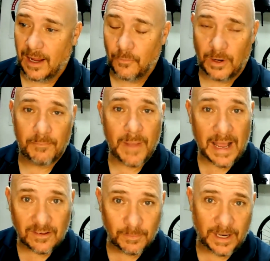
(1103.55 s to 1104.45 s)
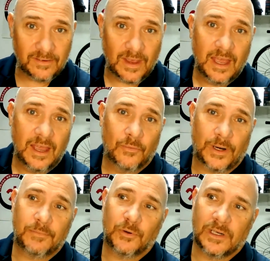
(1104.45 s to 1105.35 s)
want to maximize when
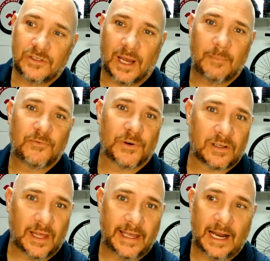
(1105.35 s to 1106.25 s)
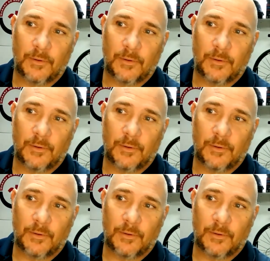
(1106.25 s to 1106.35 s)
I'm doing a job for a client.